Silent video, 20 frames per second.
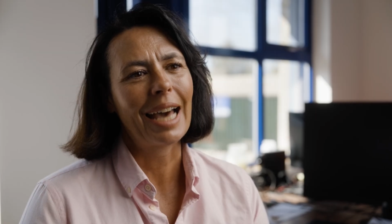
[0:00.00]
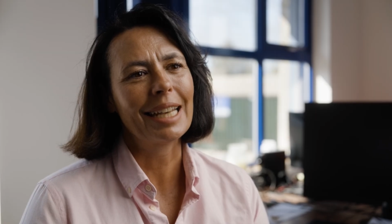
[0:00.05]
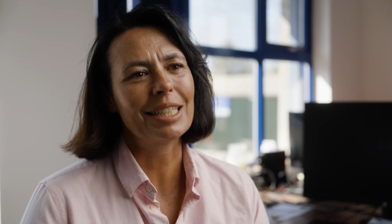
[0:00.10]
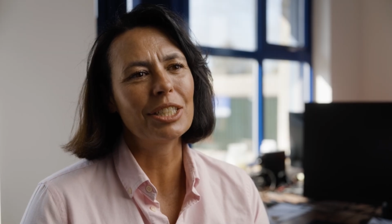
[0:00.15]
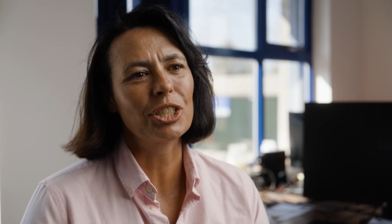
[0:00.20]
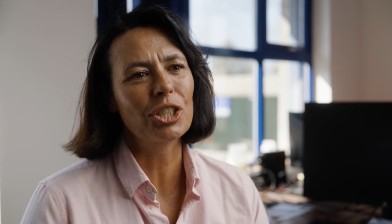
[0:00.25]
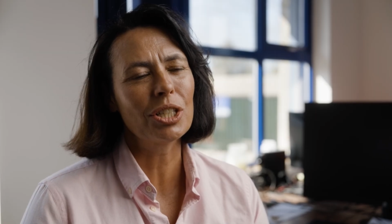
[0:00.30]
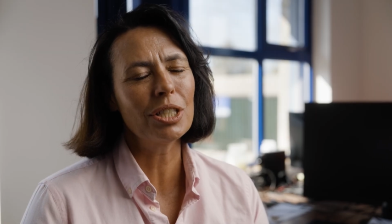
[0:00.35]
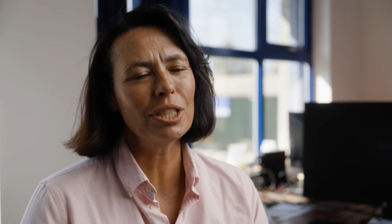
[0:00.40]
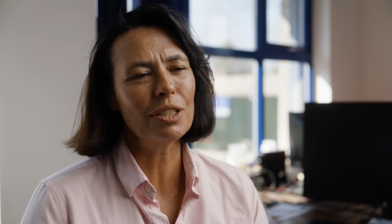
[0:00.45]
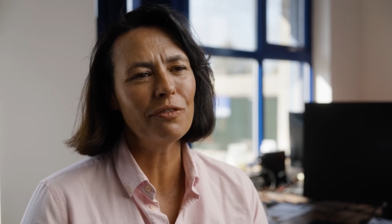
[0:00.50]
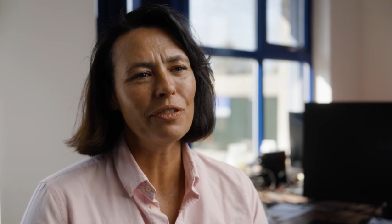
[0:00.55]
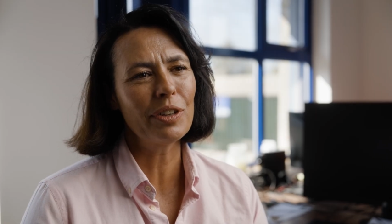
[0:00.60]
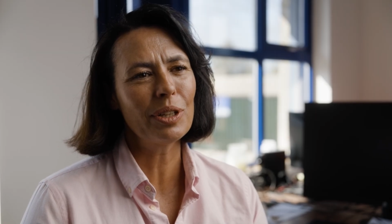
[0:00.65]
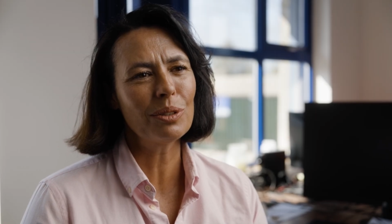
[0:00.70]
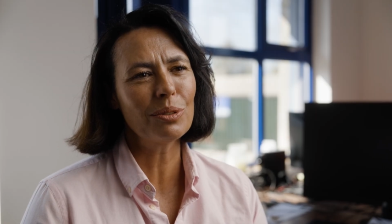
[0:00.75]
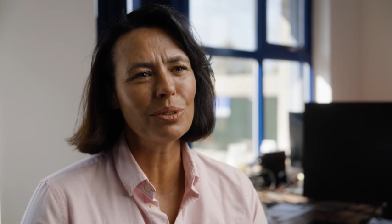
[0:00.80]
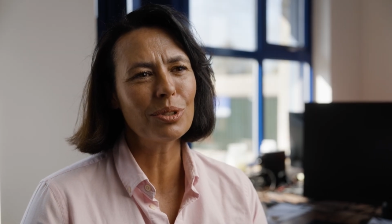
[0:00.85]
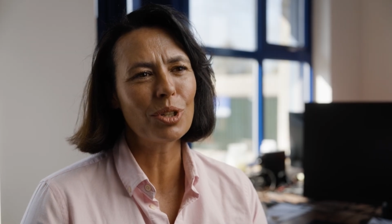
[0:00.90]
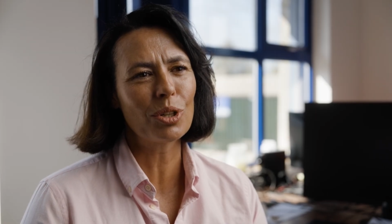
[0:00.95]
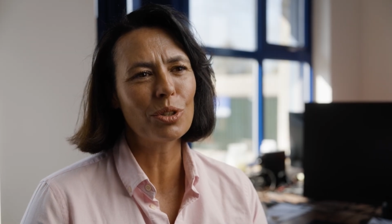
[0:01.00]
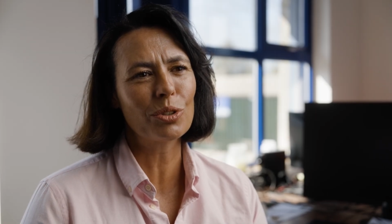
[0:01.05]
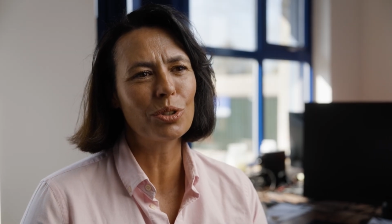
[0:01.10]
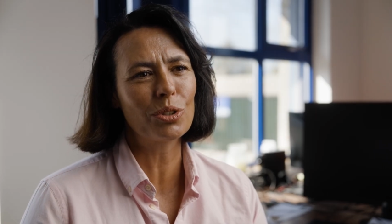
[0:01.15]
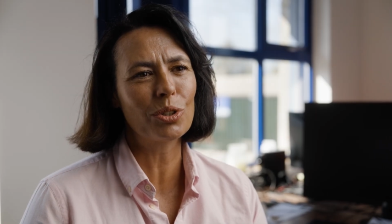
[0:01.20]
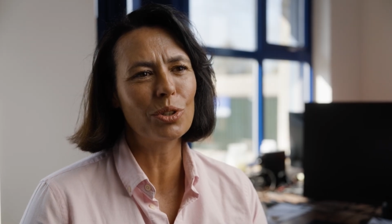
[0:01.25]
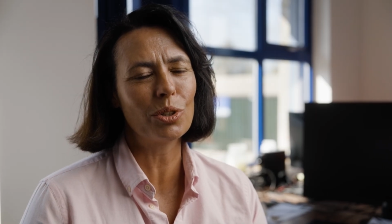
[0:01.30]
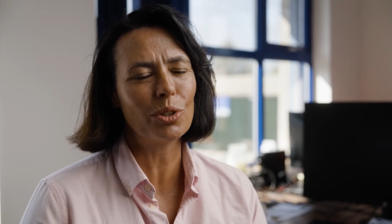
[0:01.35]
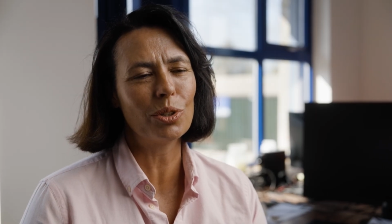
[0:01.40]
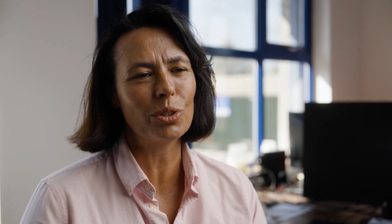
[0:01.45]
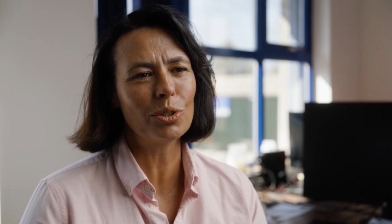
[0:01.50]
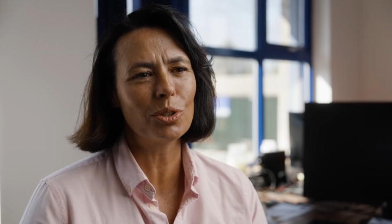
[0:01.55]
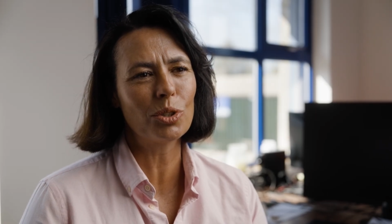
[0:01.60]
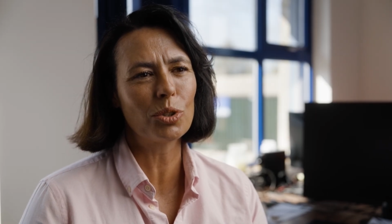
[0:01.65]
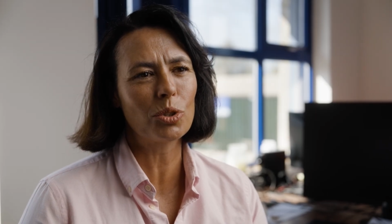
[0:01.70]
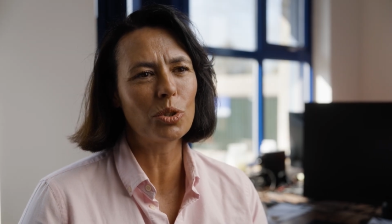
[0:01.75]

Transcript: And it just feels good